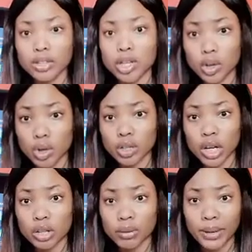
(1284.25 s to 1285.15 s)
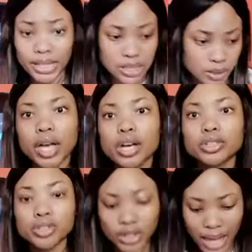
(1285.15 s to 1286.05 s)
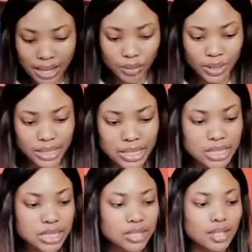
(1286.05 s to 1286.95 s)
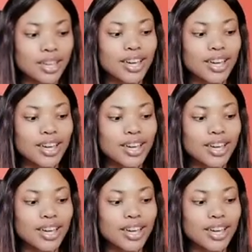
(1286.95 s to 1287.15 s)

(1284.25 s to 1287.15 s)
the Lord God Almighty. So the other one is